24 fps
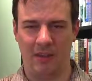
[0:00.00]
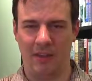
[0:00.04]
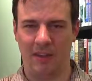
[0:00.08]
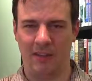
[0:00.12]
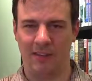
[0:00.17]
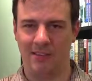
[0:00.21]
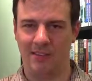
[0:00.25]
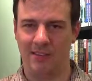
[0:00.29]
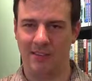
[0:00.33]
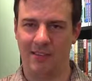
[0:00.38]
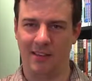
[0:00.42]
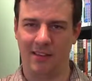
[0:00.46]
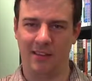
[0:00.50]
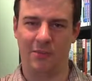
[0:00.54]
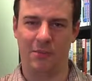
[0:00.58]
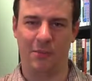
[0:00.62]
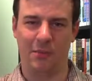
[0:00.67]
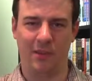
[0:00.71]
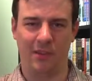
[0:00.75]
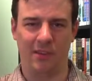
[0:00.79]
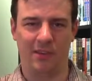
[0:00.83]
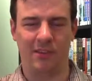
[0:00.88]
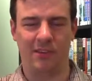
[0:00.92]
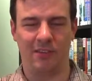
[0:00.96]
that's
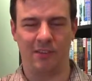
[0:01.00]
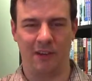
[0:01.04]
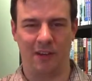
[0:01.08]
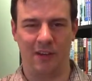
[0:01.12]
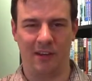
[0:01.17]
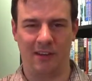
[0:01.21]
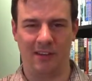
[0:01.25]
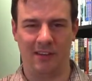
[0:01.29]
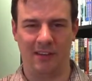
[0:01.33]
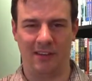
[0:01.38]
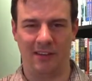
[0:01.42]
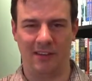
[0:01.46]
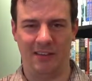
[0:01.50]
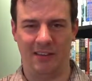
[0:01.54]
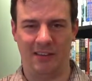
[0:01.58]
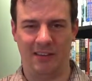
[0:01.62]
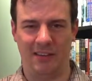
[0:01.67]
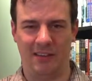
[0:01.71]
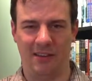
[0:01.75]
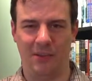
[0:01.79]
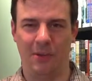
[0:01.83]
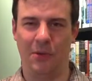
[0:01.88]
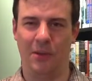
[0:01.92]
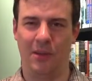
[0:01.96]
what started
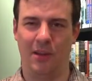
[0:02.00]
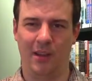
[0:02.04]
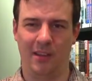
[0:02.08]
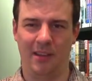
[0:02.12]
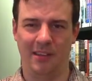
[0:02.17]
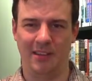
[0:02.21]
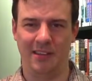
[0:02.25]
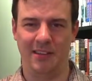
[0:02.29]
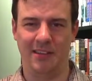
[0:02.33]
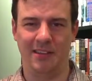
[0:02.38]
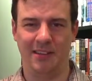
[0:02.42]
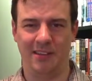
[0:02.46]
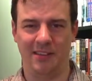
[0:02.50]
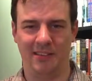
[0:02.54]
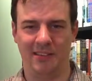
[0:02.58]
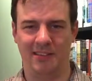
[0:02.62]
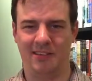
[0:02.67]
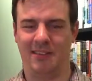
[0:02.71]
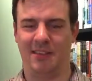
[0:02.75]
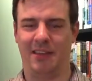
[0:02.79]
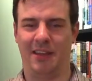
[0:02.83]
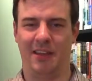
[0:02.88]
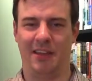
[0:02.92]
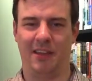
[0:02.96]
the whole idea,
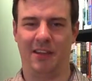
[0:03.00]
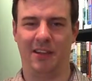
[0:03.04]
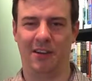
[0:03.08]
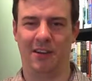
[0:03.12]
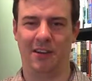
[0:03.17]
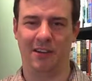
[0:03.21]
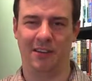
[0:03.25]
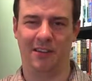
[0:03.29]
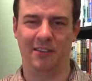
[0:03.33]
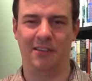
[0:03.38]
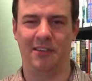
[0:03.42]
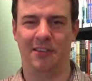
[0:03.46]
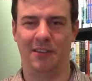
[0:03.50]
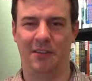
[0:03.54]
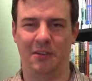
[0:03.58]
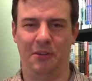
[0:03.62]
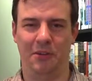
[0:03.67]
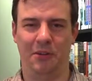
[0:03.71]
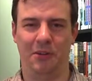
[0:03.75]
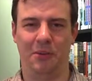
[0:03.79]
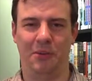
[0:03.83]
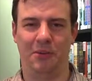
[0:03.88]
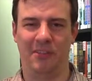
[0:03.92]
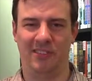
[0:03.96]
is getting artists to
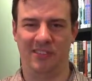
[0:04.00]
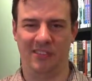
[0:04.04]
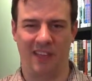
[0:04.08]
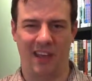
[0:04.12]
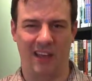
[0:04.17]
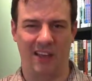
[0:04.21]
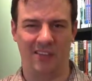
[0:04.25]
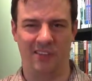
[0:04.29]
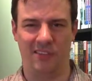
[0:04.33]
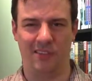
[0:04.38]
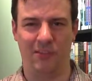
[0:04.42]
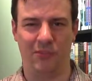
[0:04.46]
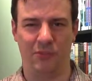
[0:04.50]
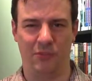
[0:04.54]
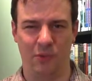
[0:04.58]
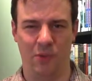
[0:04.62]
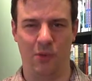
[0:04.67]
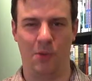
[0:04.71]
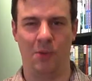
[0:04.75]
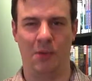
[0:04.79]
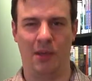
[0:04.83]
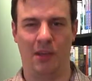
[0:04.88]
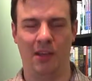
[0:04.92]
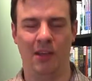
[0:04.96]
do sketches
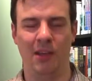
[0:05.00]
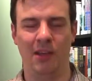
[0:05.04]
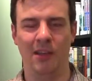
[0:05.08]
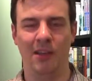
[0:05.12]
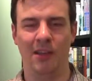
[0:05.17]
for me